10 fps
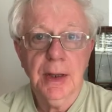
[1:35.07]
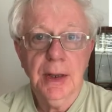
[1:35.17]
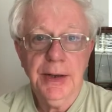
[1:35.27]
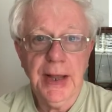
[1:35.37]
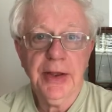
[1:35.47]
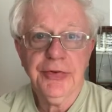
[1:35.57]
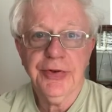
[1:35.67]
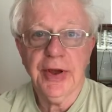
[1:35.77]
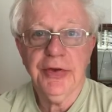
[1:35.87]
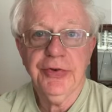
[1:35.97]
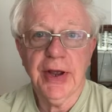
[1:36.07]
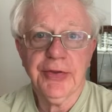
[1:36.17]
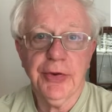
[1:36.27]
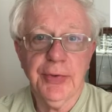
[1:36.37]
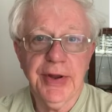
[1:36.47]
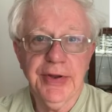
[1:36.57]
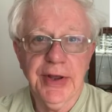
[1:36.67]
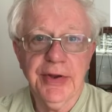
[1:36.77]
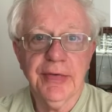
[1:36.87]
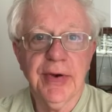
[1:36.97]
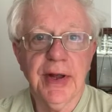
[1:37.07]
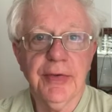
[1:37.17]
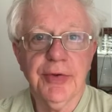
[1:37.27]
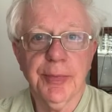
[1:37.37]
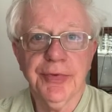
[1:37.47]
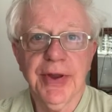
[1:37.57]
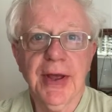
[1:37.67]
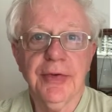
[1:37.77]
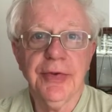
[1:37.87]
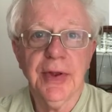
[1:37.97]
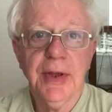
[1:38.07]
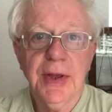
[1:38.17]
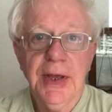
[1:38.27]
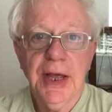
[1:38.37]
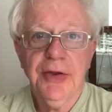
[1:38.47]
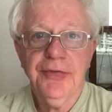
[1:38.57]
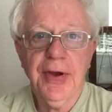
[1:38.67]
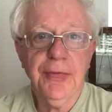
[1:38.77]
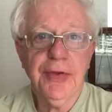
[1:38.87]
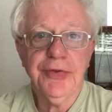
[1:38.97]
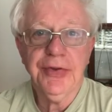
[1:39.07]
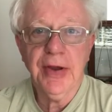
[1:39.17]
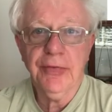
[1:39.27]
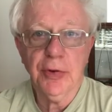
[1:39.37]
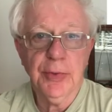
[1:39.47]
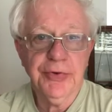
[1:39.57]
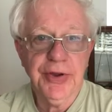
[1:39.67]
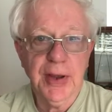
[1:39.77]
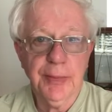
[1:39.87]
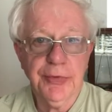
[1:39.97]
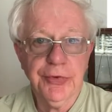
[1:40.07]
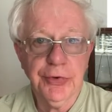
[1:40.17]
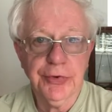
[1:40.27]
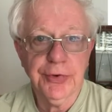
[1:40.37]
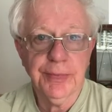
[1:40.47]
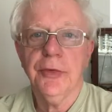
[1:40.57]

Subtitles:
Next, I checked the radiator valves upstairs and found that several were jammed shut.